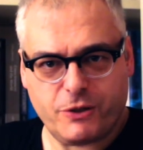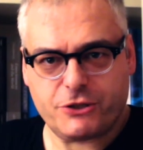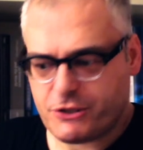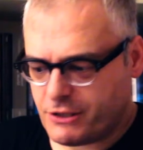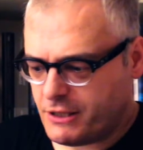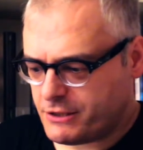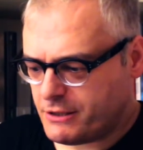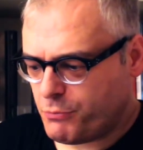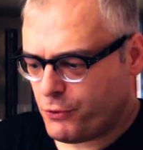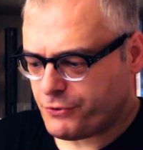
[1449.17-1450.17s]
which is
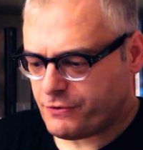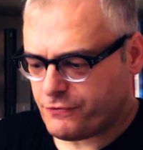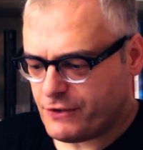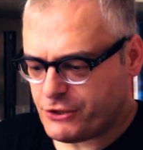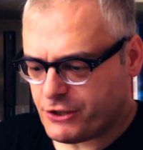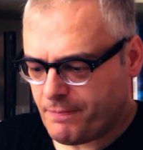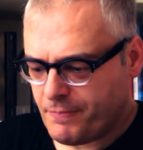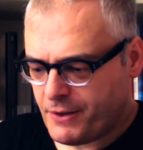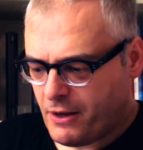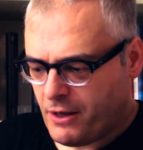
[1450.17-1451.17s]
an important feature
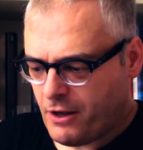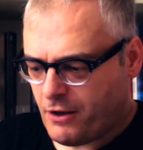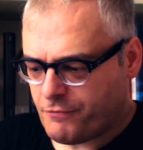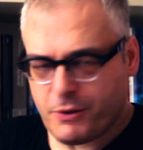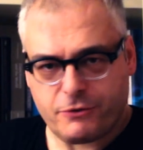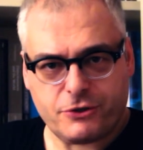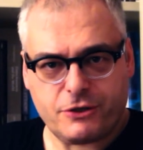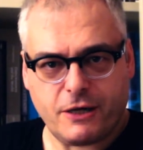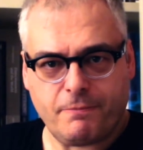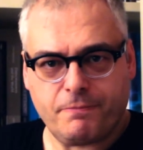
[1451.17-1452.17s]
of
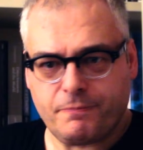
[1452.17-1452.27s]
most